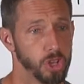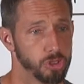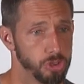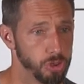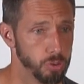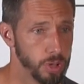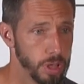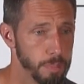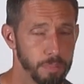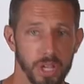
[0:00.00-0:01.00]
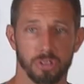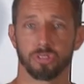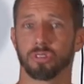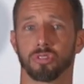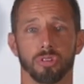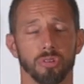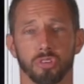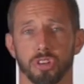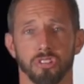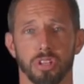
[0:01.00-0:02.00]
to minister to
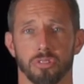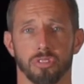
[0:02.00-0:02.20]
Christians,